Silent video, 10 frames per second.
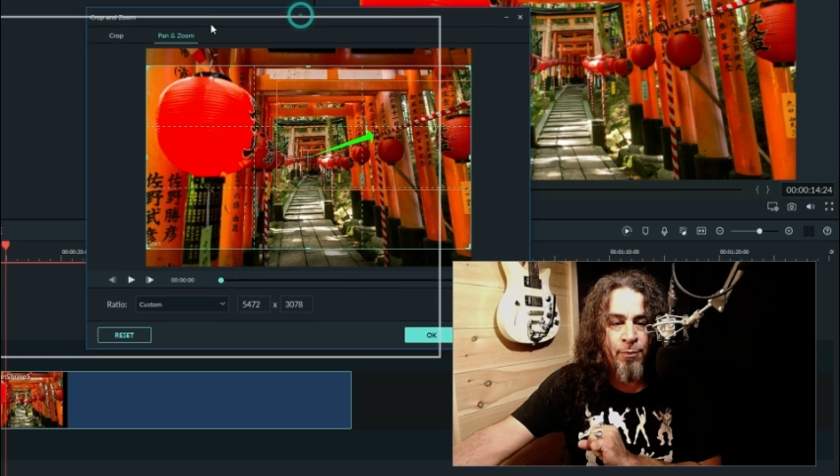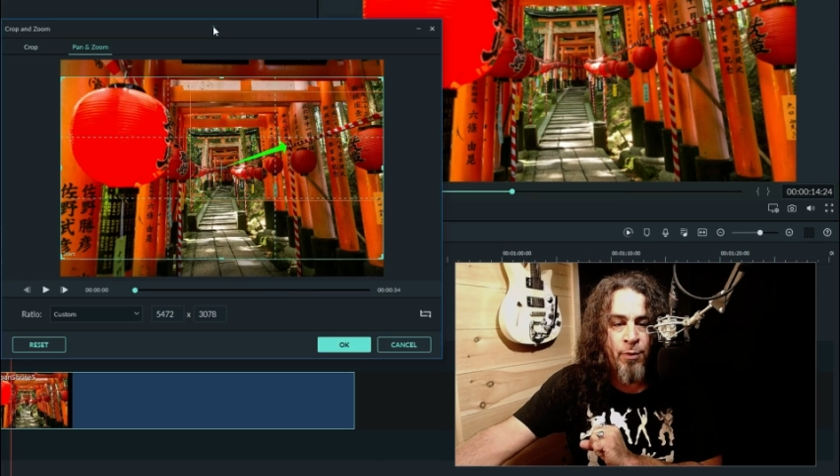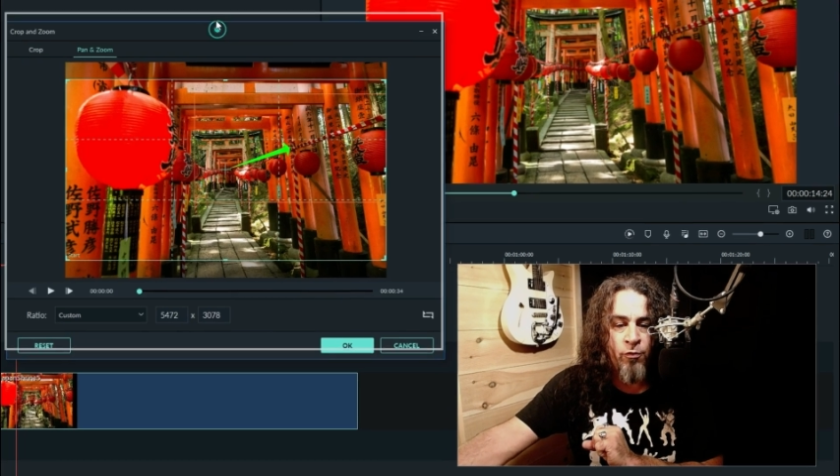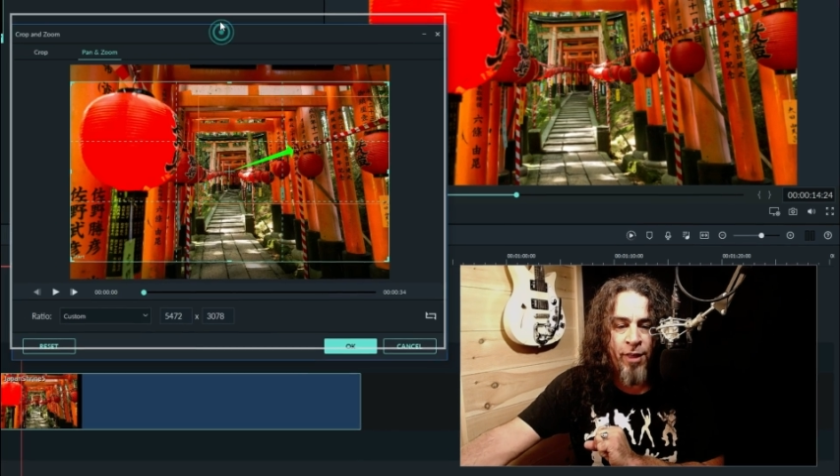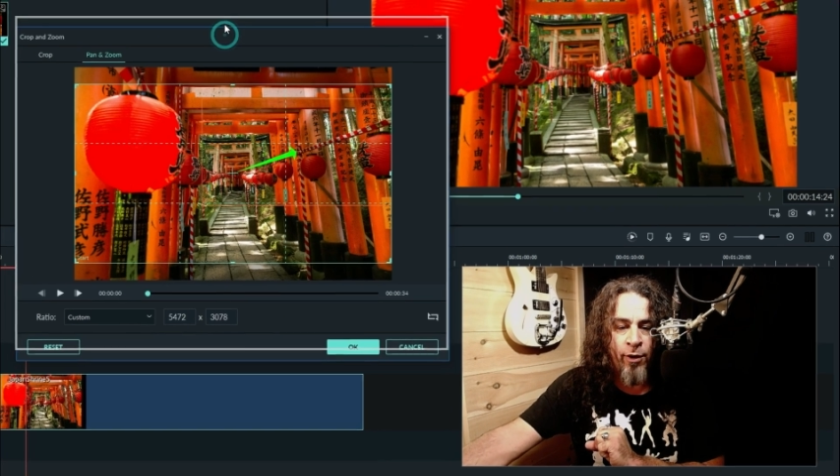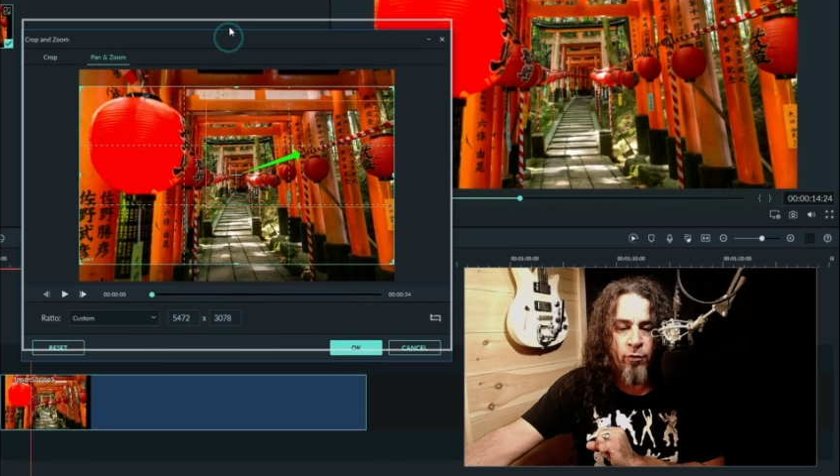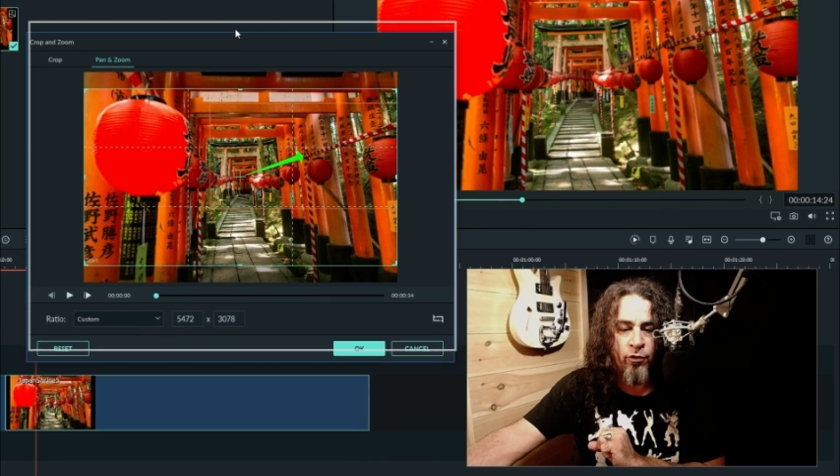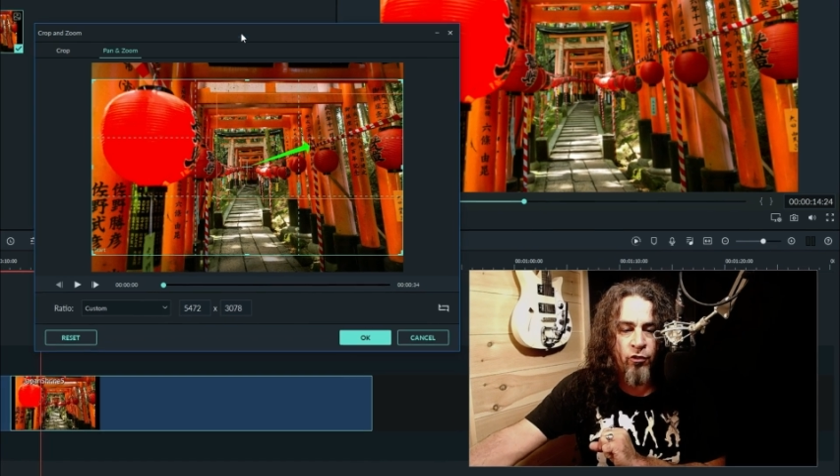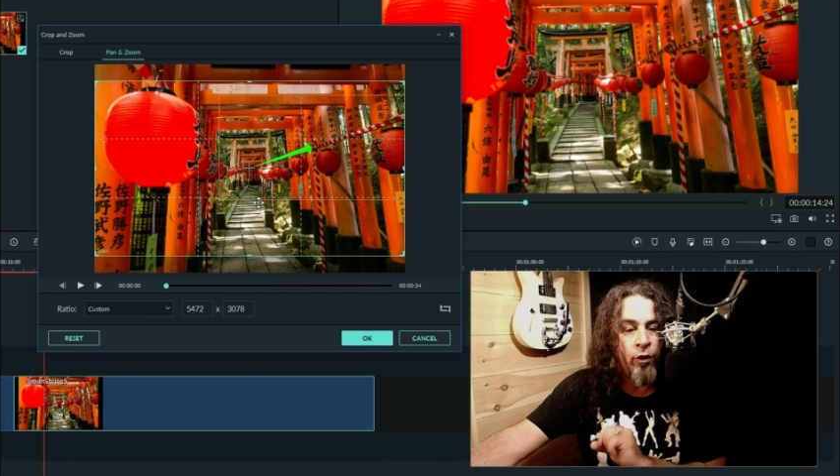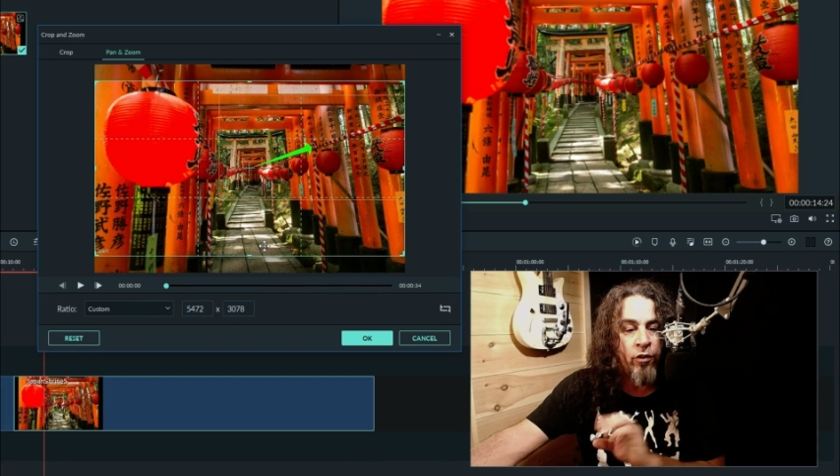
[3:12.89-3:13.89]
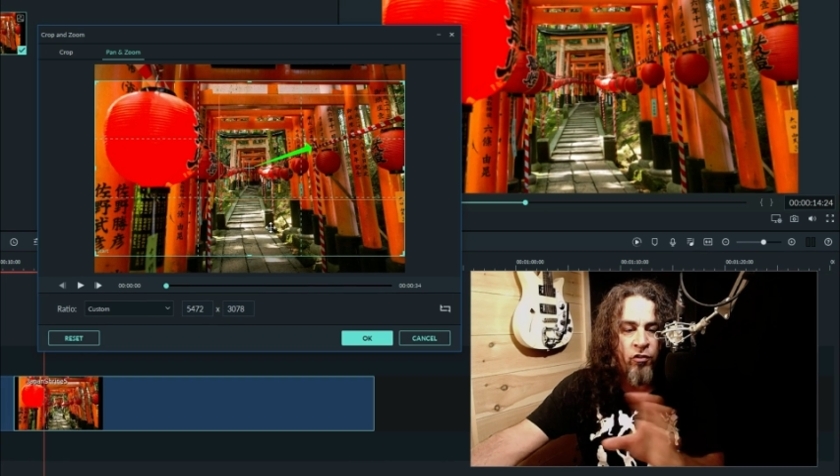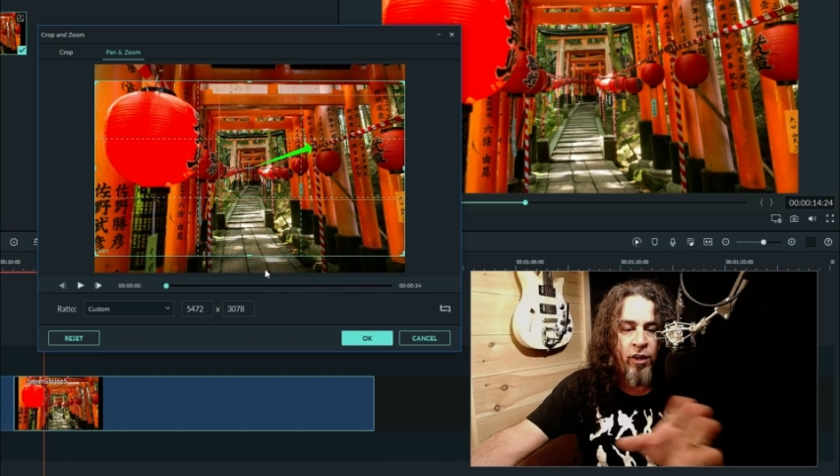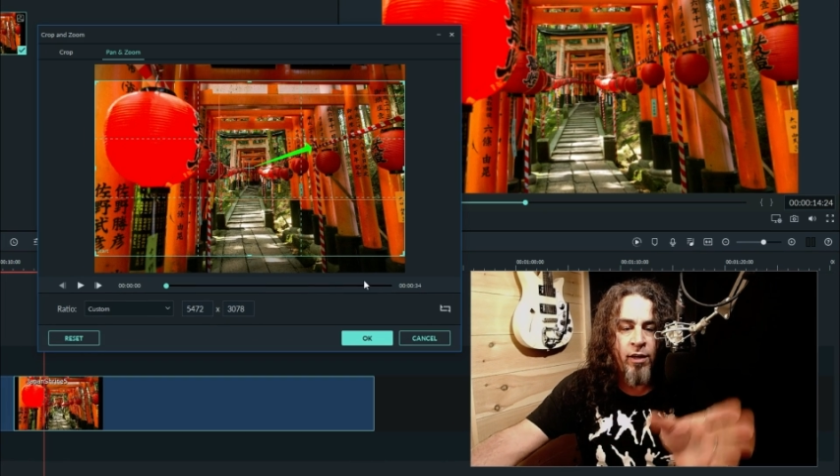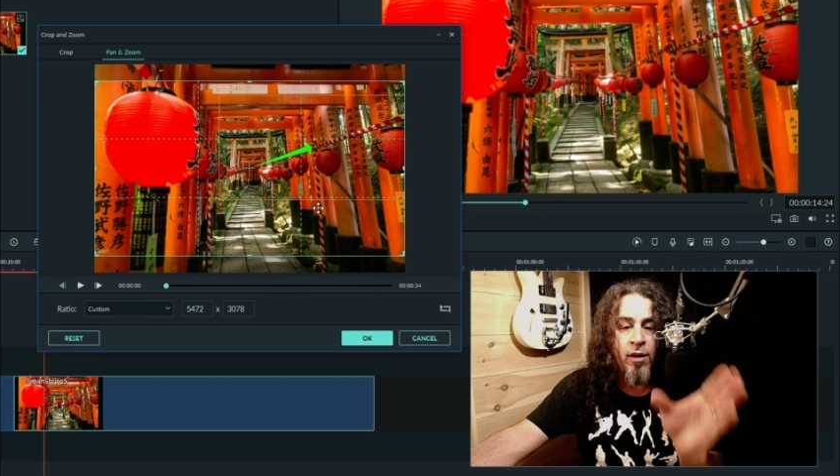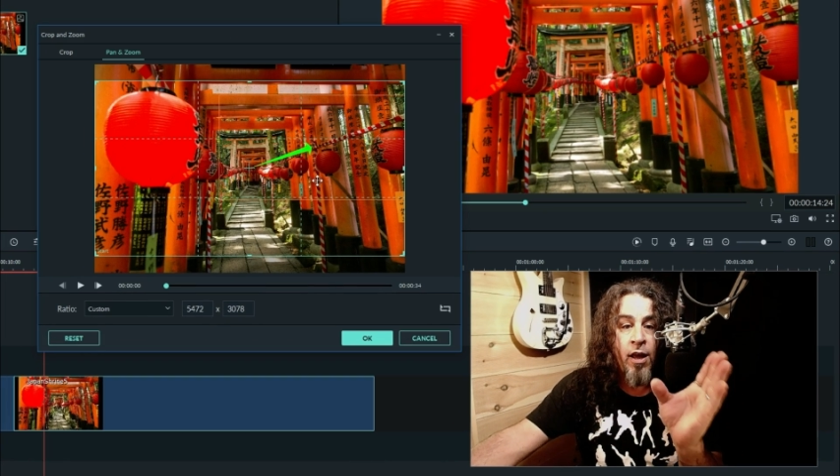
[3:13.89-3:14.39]
Let me move that over so you can
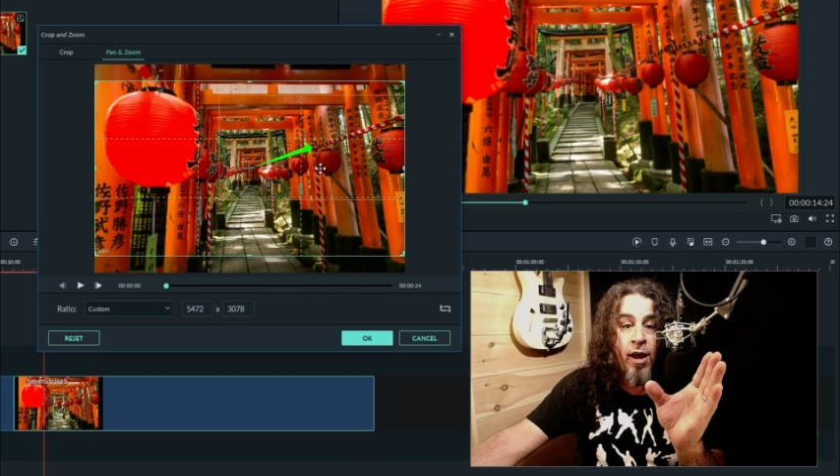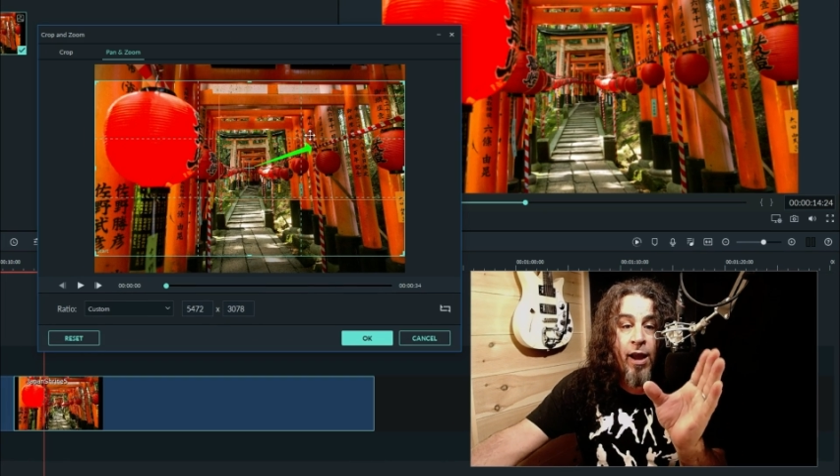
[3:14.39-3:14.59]
see it.